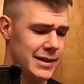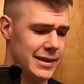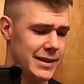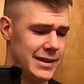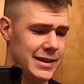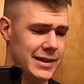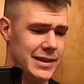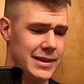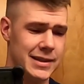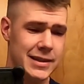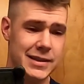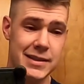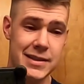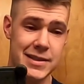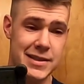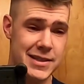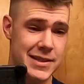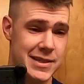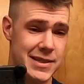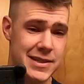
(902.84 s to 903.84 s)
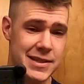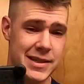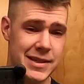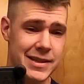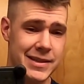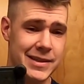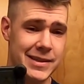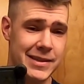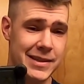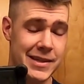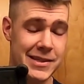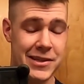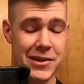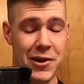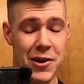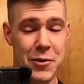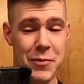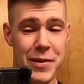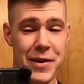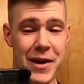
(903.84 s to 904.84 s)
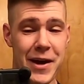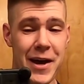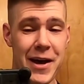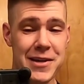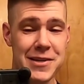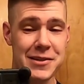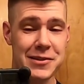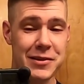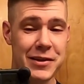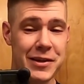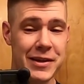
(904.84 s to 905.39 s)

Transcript: Uh, it's it's going to be a hassle.